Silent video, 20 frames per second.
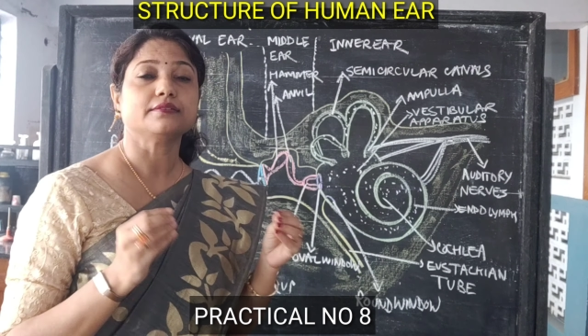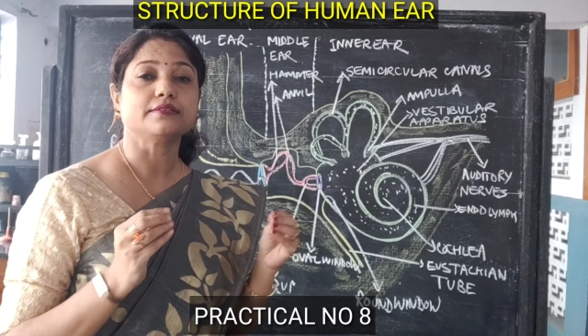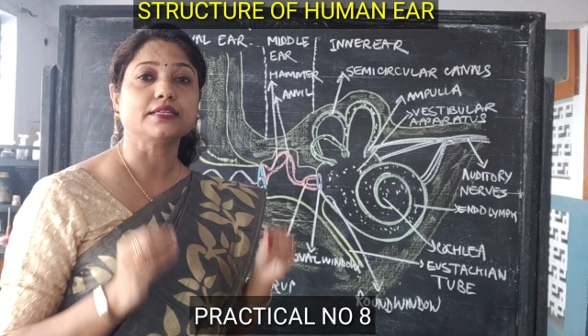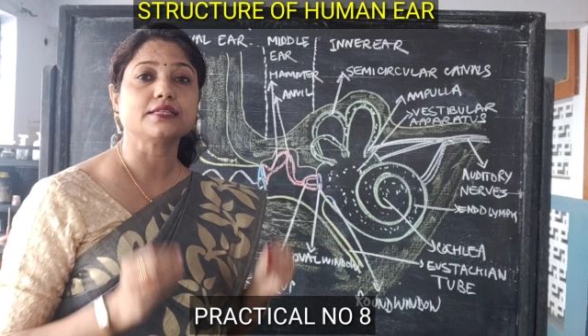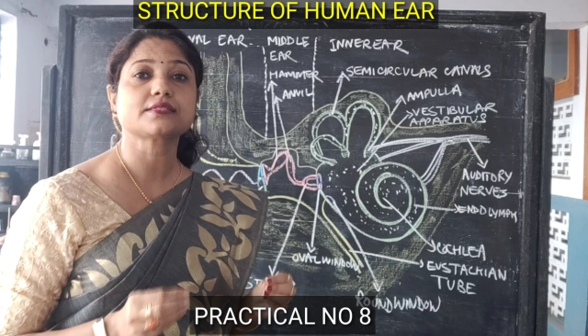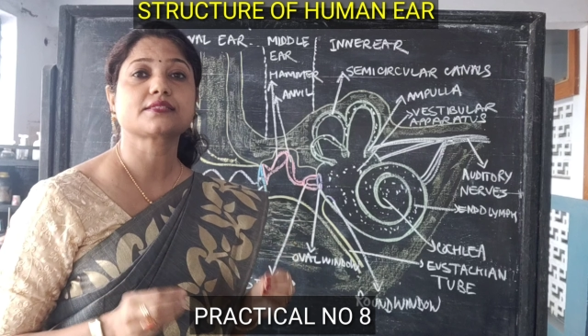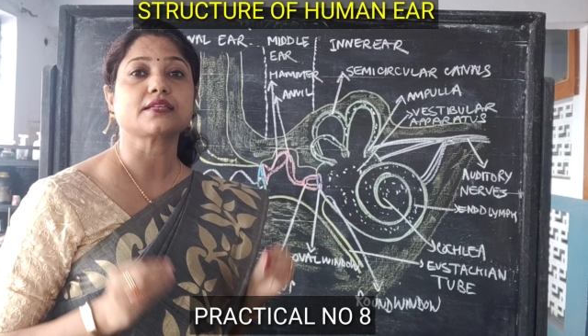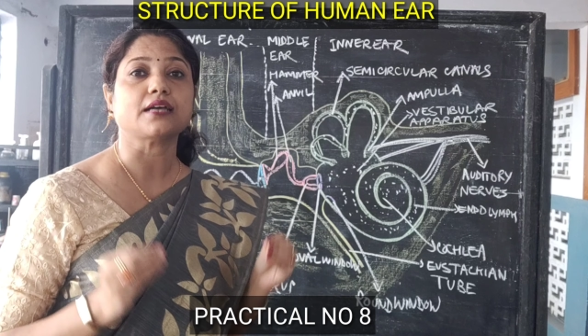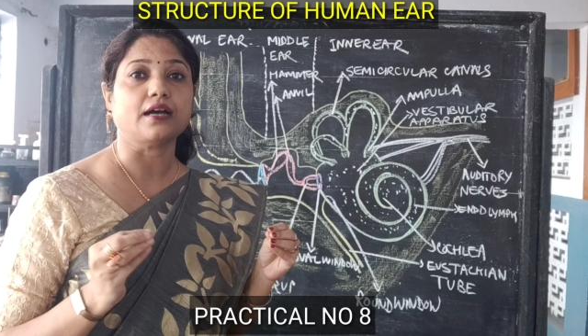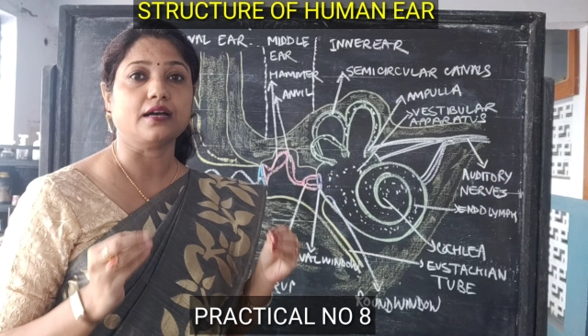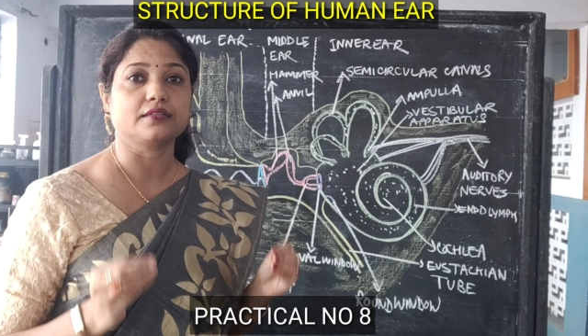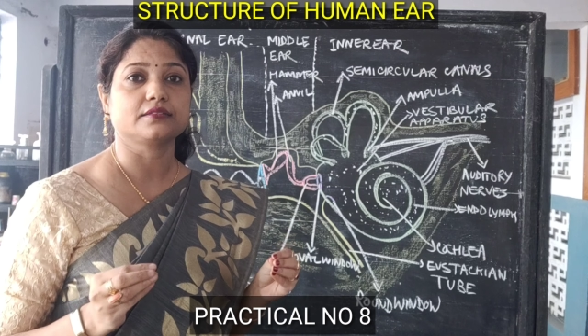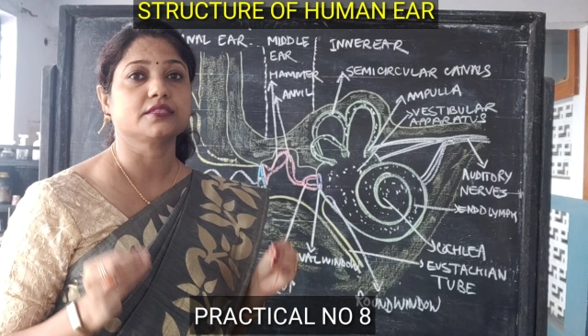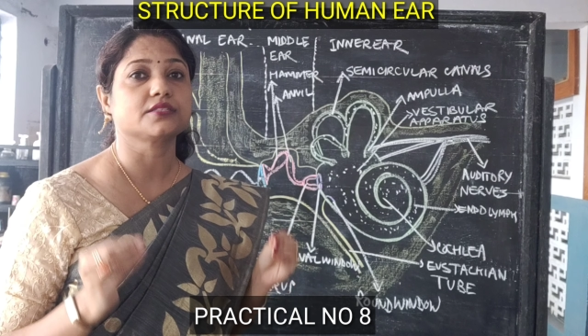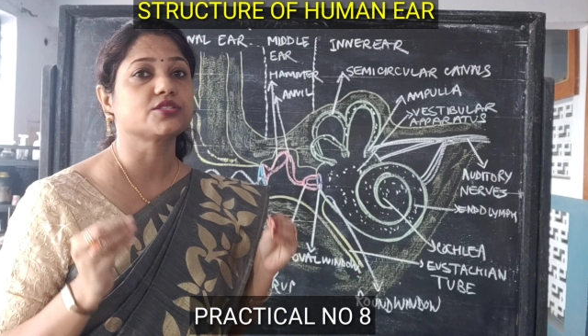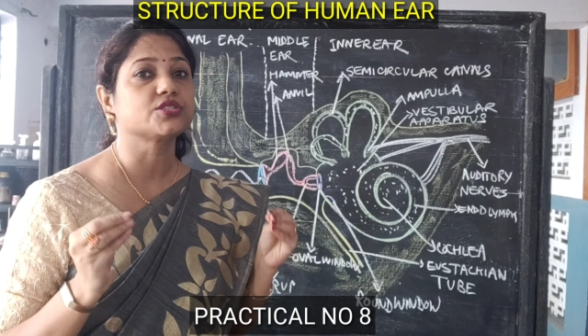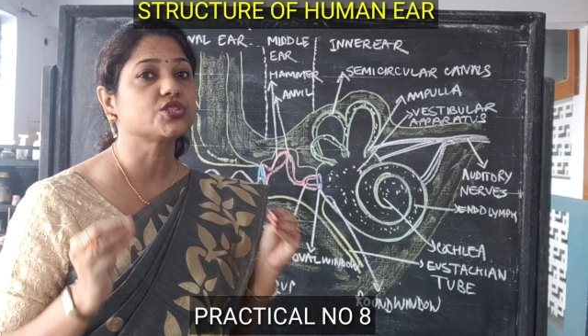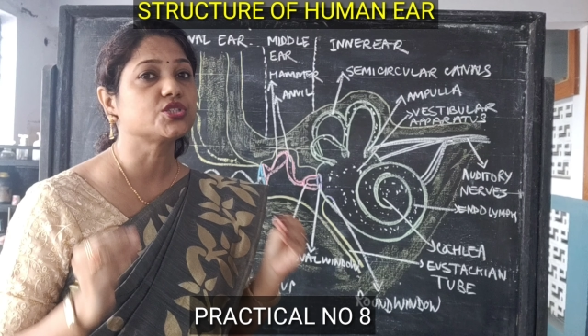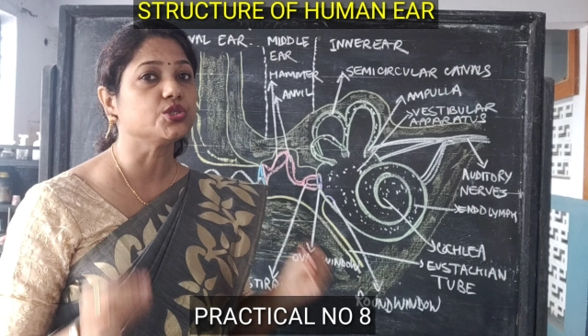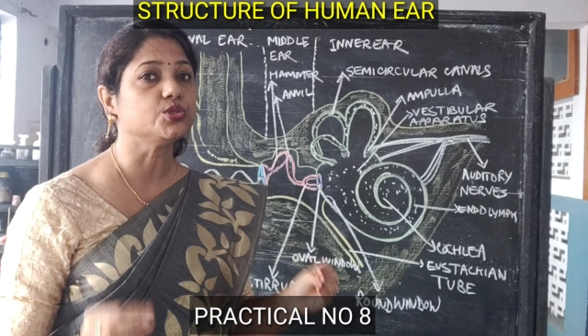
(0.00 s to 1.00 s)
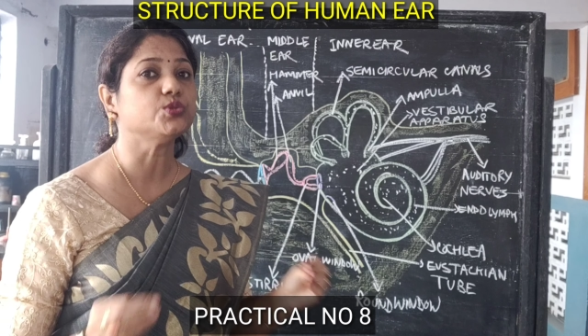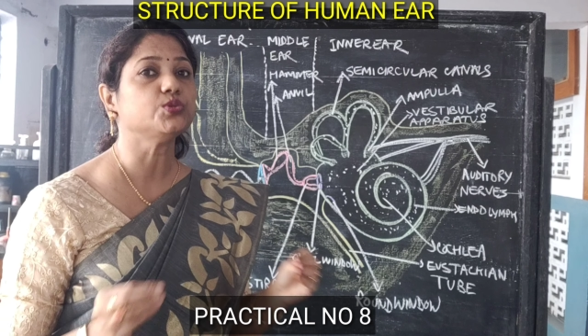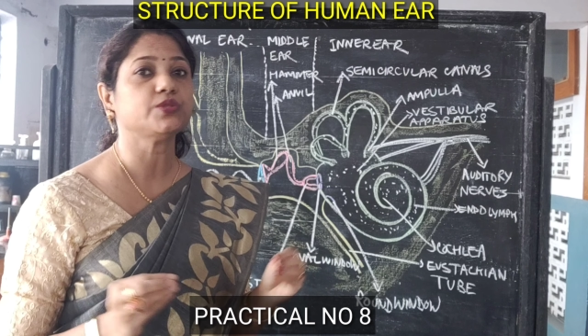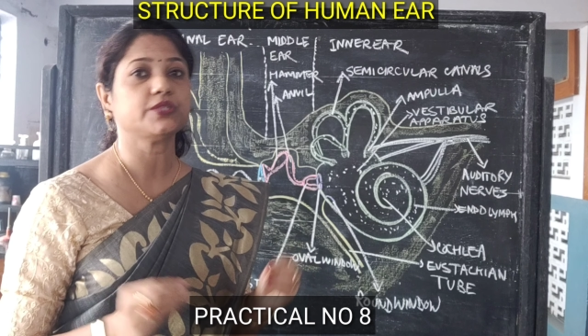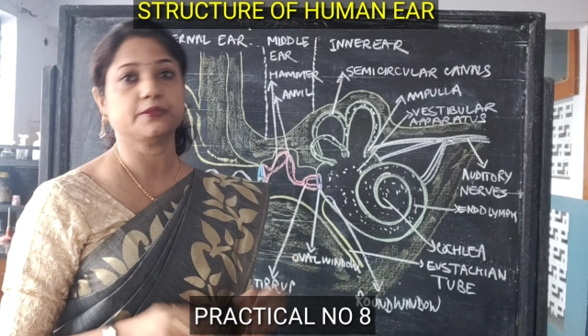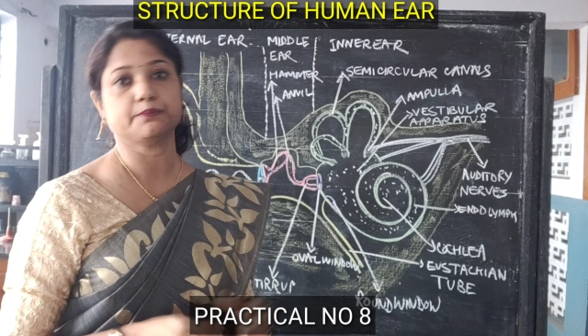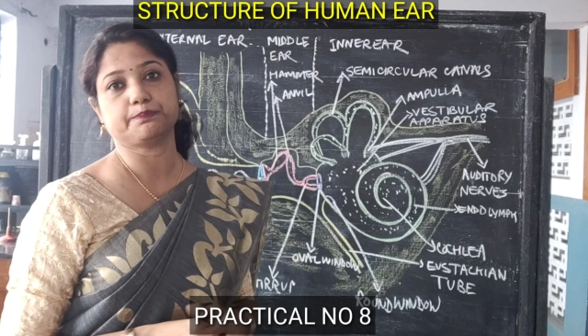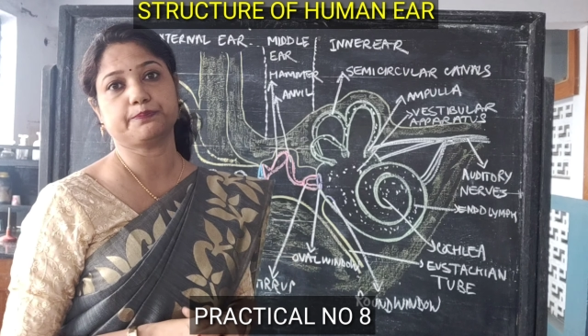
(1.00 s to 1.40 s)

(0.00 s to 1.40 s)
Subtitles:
These are the two